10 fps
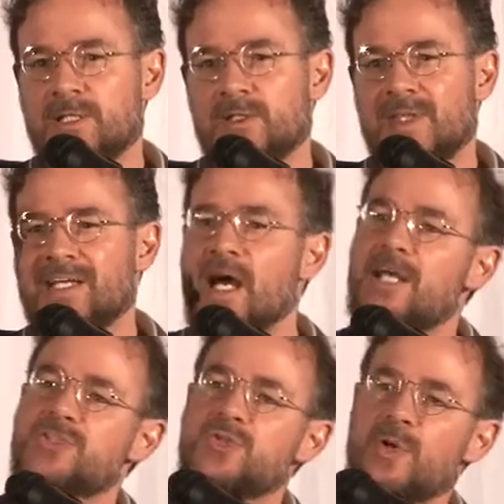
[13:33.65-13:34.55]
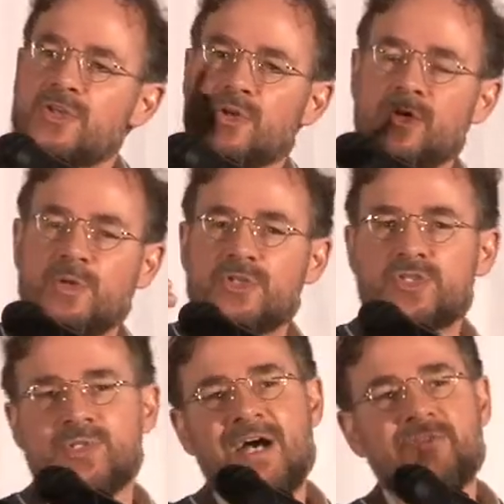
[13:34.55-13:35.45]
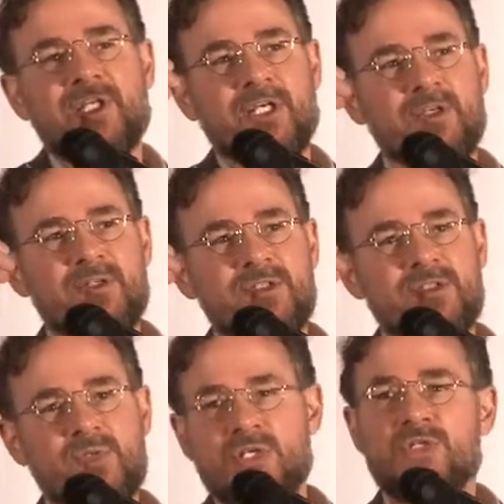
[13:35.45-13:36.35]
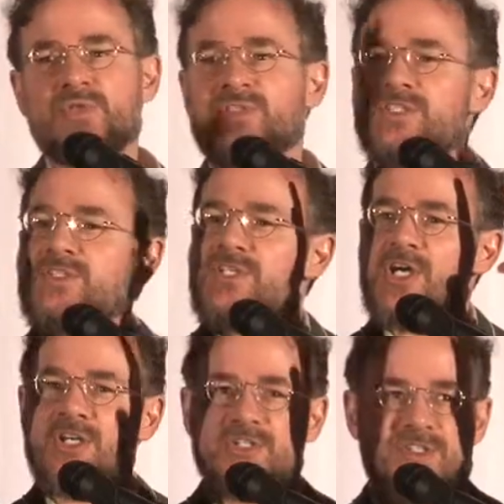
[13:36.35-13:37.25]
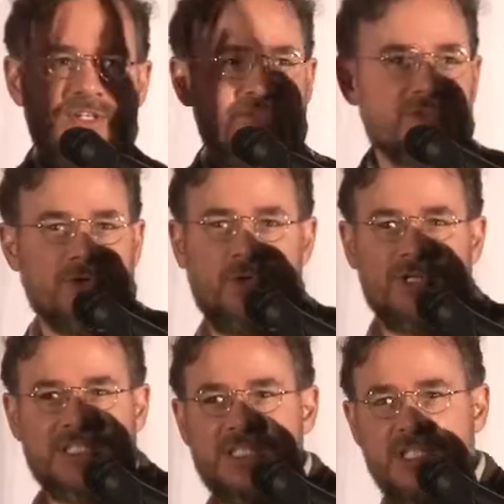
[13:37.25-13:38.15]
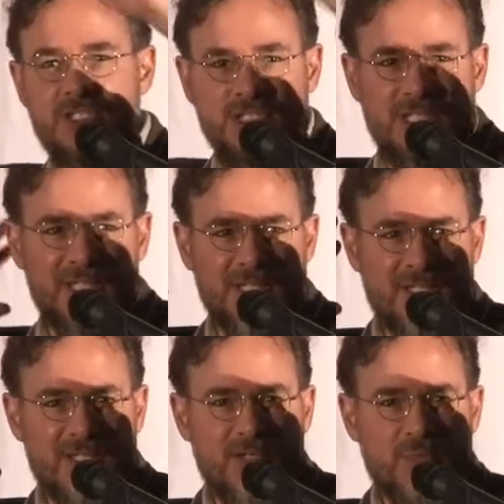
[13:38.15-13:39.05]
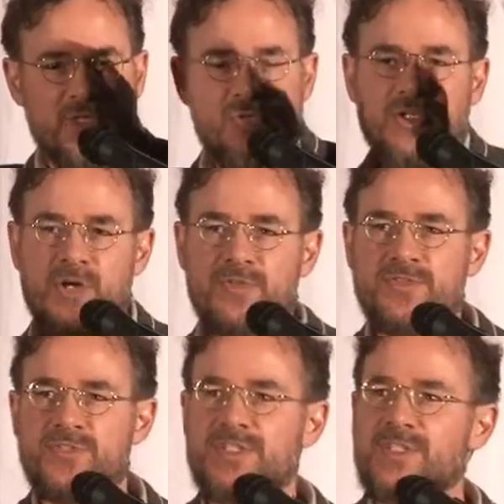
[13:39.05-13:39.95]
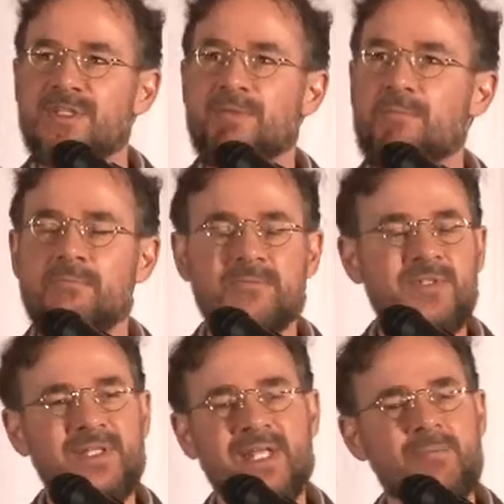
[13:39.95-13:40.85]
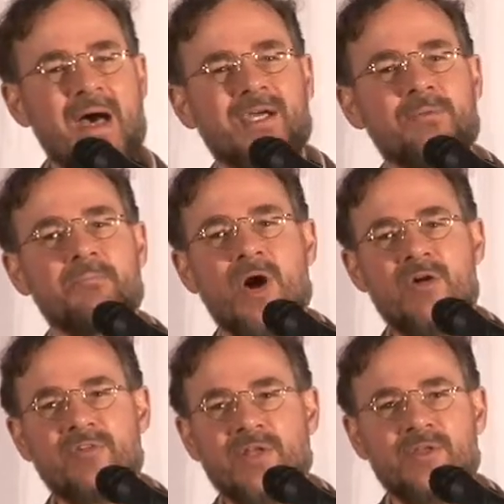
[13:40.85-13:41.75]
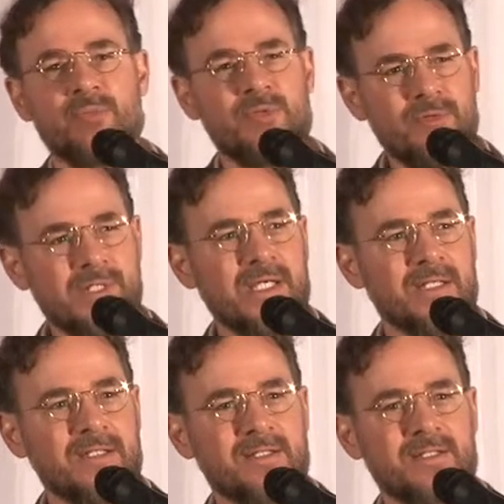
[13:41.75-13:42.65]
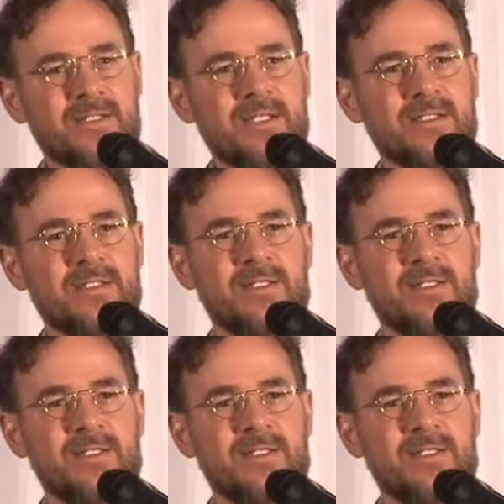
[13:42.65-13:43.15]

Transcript: They guide you when you're, when you're traveling so you can use these stars for your orientation, but you can also just lay back and marvel at their beauty, right?